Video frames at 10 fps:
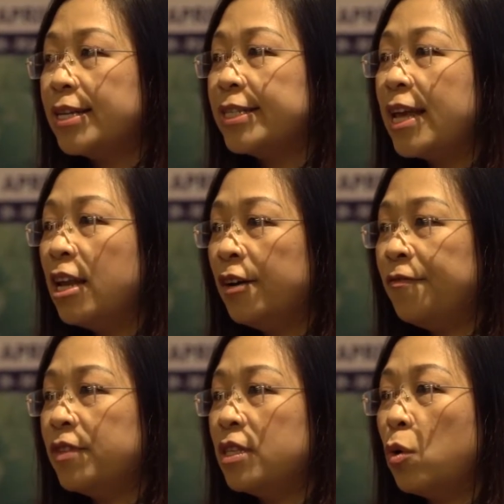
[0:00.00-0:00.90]
They love
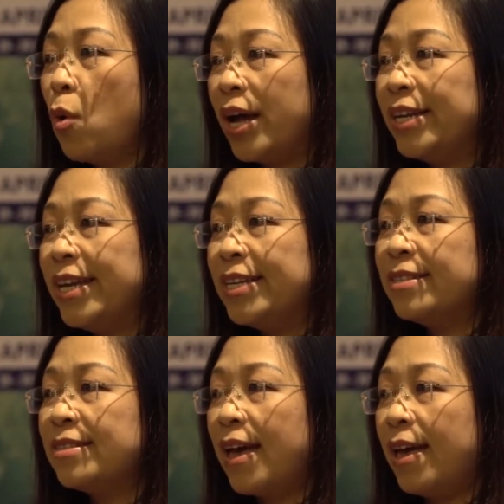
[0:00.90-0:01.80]
the whiteness
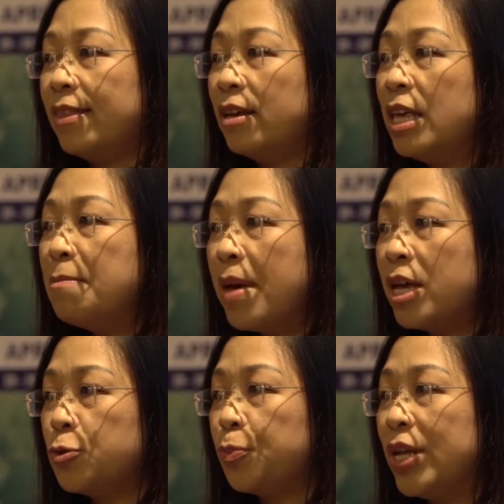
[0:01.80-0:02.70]
and the
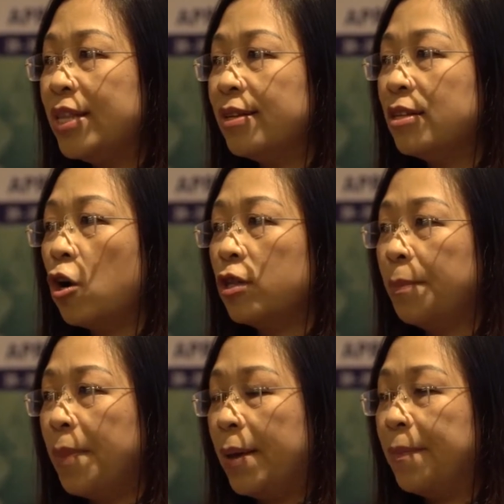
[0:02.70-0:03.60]
image printed on the
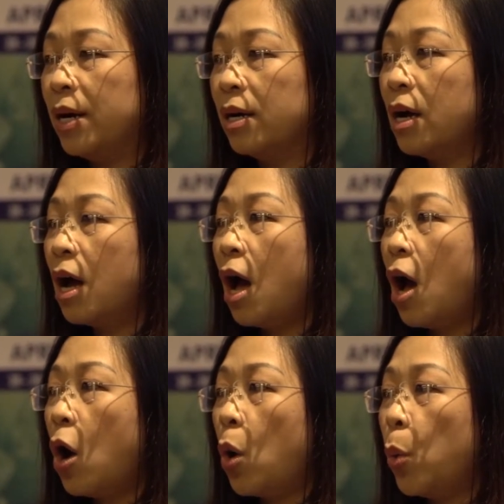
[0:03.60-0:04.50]
paper,
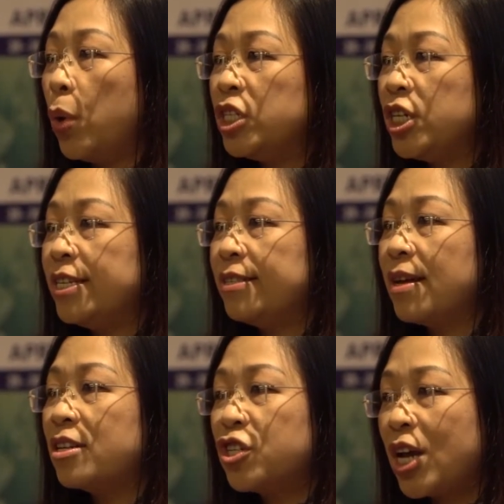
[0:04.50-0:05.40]
which is
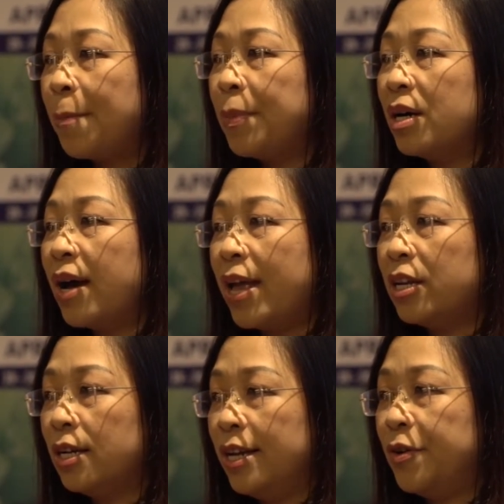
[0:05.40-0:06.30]
sharper
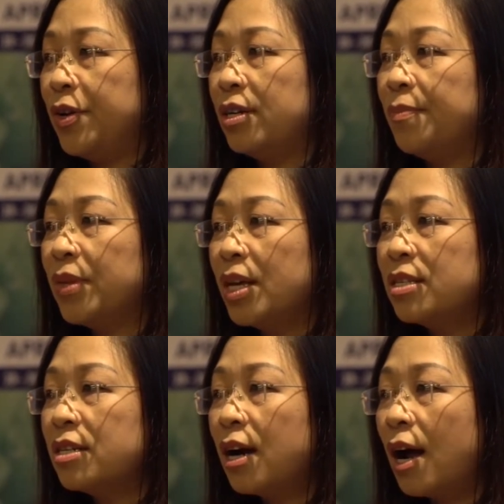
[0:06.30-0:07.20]
and clearer.
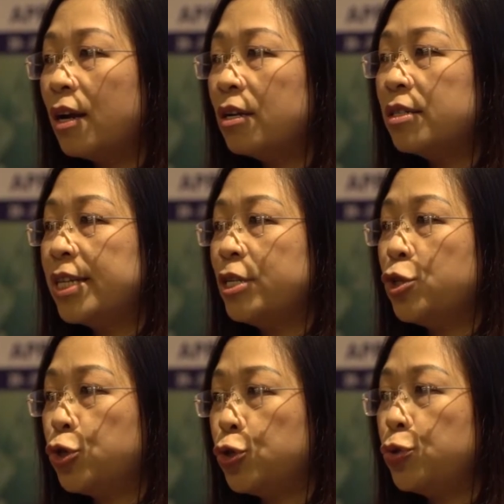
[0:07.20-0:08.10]
The color is
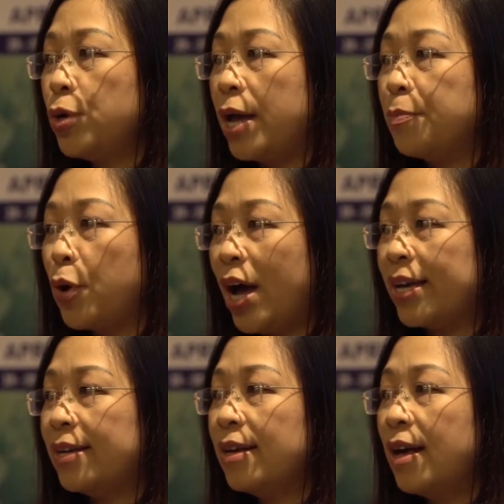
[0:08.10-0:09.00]
true and
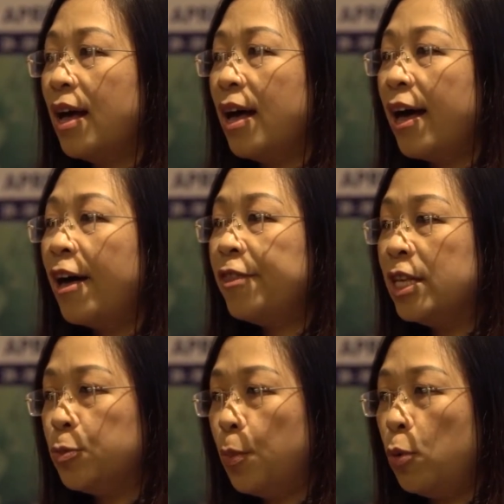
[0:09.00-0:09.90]
bright. At
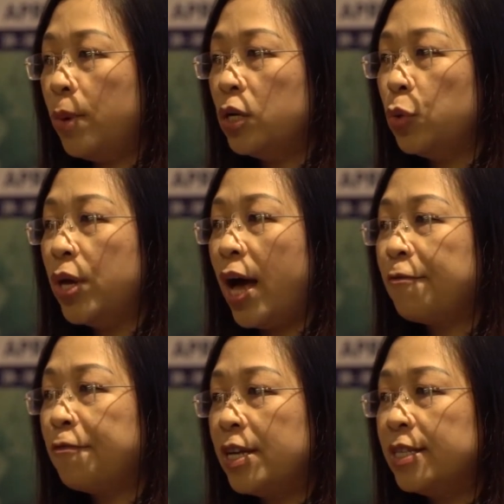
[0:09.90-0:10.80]
this moment, we
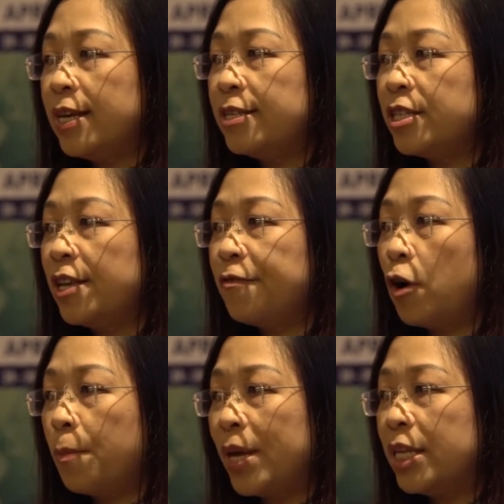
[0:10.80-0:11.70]
are facing stiff
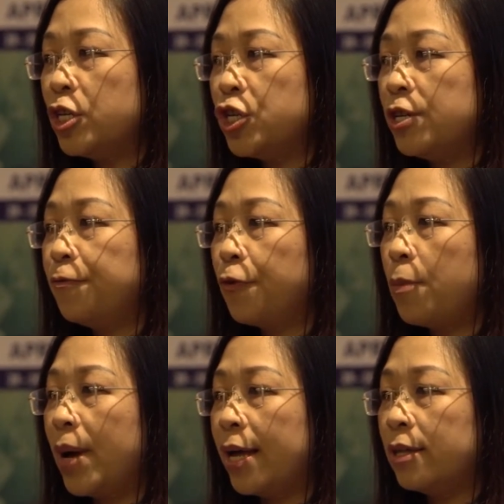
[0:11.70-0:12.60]
competition
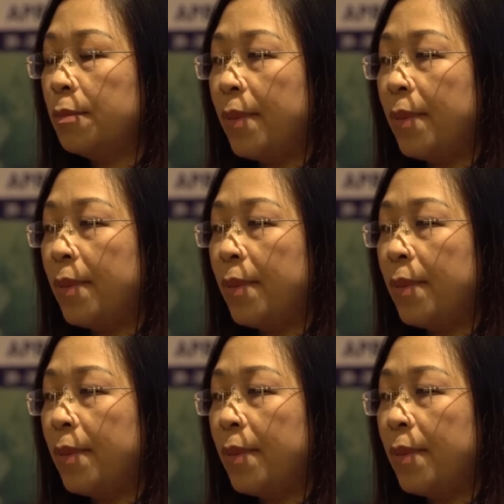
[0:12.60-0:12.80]
from other